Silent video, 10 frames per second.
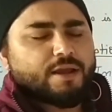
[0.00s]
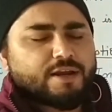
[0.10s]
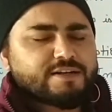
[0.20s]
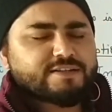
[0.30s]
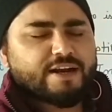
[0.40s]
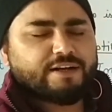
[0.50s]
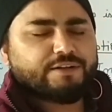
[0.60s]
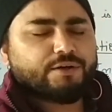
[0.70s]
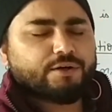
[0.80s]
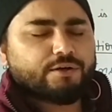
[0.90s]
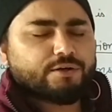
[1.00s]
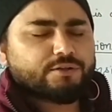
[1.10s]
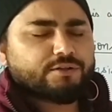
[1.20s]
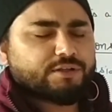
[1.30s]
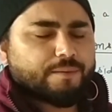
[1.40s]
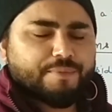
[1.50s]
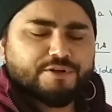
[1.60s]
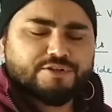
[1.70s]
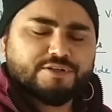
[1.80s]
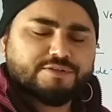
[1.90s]
inside the earth the
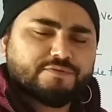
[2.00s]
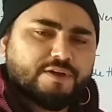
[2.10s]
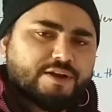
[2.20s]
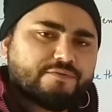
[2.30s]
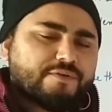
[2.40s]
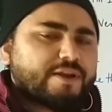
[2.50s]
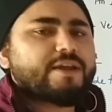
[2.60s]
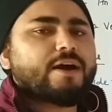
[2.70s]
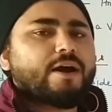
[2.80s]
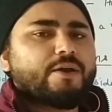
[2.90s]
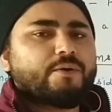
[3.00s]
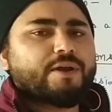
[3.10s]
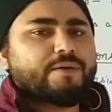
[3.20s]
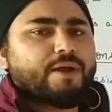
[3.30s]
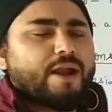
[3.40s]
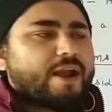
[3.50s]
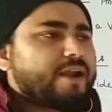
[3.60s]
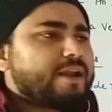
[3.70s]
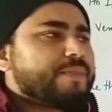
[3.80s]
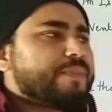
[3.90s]
temperature is very high. Okay,
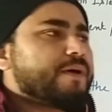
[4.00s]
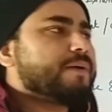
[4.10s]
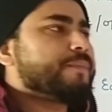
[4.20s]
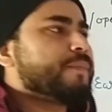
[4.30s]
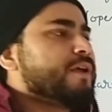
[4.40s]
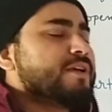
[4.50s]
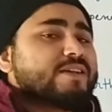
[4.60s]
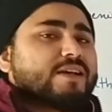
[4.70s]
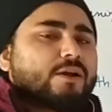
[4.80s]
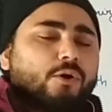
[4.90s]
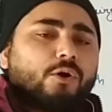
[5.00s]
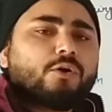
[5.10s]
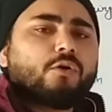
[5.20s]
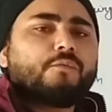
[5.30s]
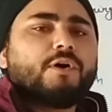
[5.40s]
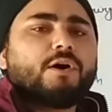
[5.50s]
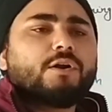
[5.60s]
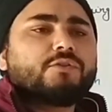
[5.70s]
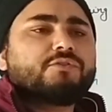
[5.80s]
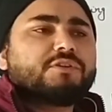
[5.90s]
and in the core of the
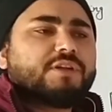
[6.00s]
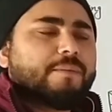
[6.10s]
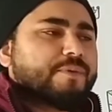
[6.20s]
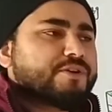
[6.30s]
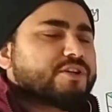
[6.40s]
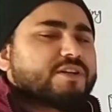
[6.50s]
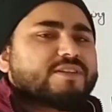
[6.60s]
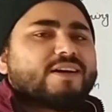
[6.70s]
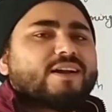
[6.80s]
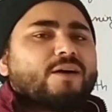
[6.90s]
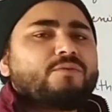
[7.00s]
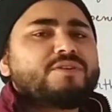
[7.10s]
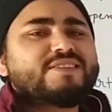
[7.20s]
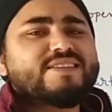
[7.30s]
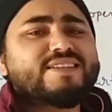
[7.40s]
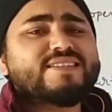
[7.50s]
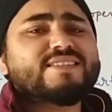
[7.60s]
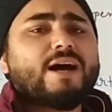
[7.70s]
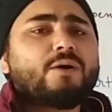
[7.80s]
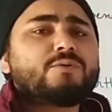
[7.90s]
earth the temperature is around
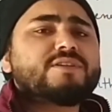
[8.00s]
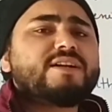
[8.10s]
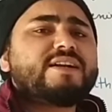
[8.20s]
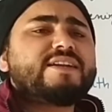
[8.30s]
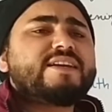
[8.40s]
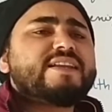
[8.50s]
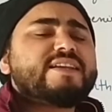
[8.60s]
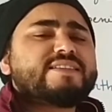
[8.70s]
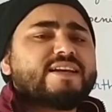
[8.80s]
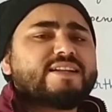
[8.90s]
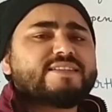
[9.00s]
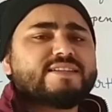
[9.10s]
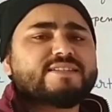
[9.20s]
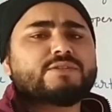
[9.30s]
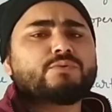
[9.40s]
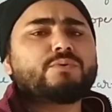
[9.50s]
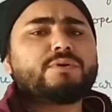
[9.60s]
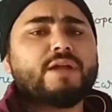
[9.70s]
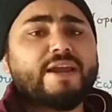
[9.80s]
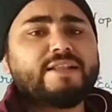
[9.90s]
6000 degrees Celsius to
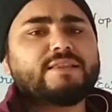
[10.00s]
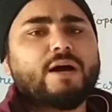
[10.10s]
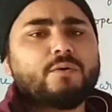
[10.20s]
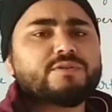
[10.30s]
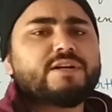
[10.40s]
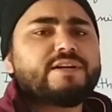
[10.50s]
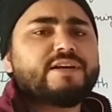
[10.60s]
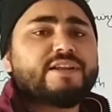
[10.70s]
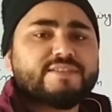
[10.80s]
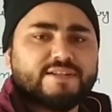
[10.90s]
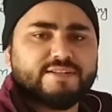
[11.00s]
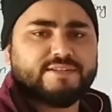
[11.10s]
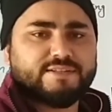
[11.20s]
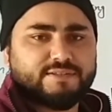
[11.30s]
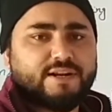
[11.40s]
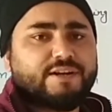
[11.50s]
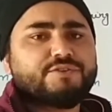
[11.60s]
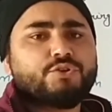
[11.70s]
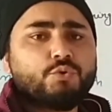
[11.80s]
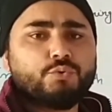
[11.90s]
9000 degrees Celsius. That
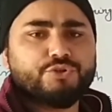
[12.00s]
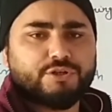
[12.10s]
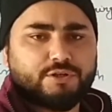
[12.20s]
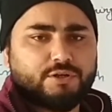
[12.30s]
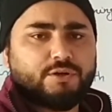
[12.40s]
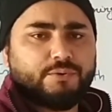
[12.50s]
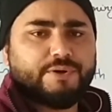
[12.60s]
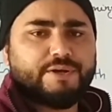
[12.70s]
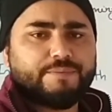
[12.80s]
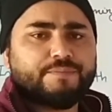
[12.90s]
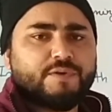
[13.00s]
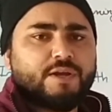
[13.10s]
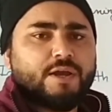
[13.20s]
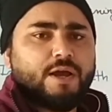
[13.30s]
is huge. Okay,